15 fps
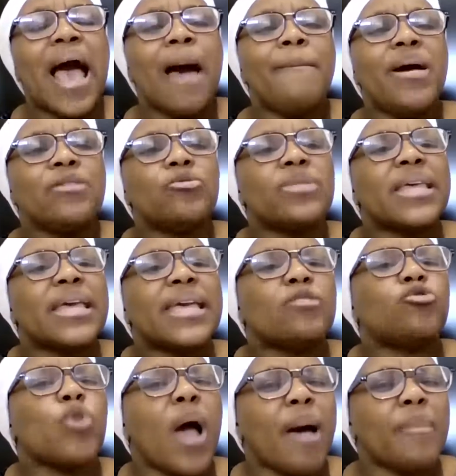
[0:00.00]
Abantu, they
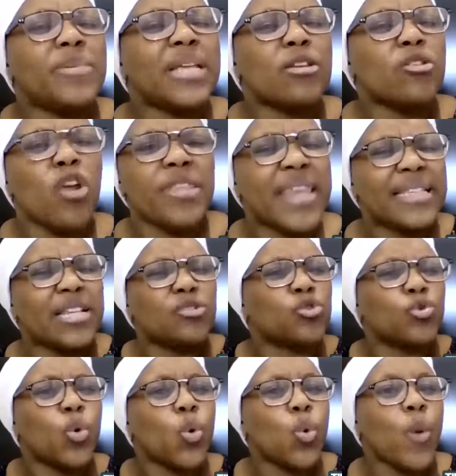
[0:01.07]
get so upset. No, that's a
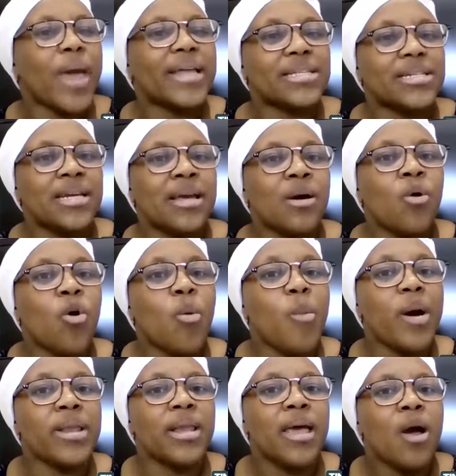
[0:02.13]
Zulu word. No,
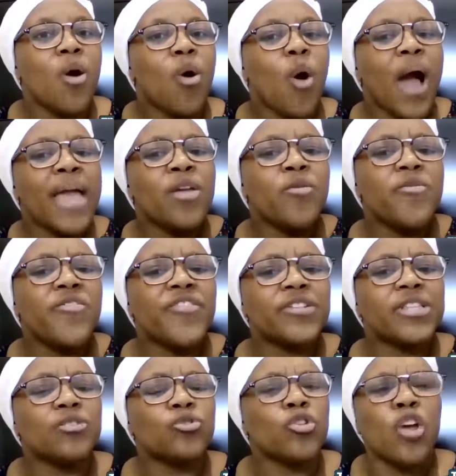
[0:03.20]

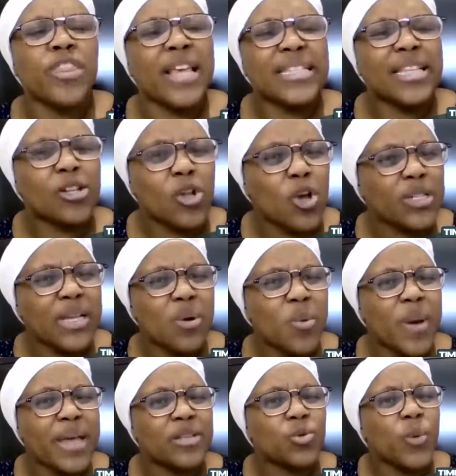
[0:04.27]
that's a
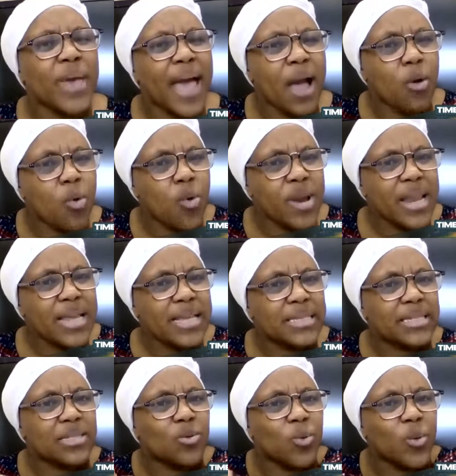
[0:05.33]
Xhosa word. We are
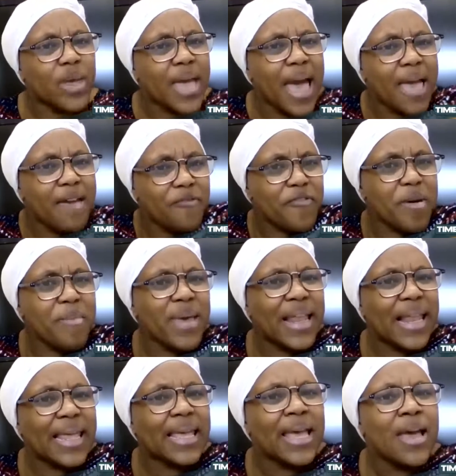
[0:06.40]
Gunis. We are a
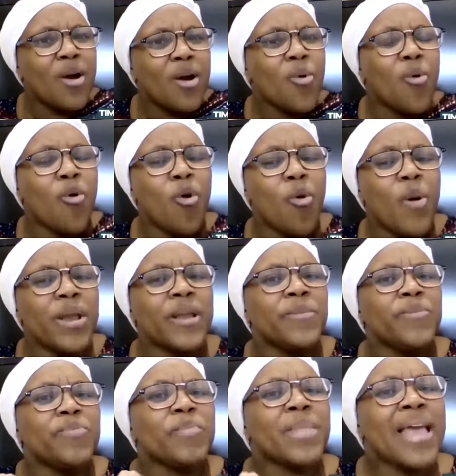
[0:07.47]
family.
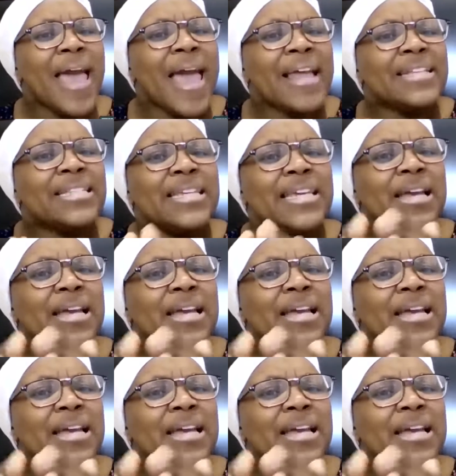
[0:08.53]
And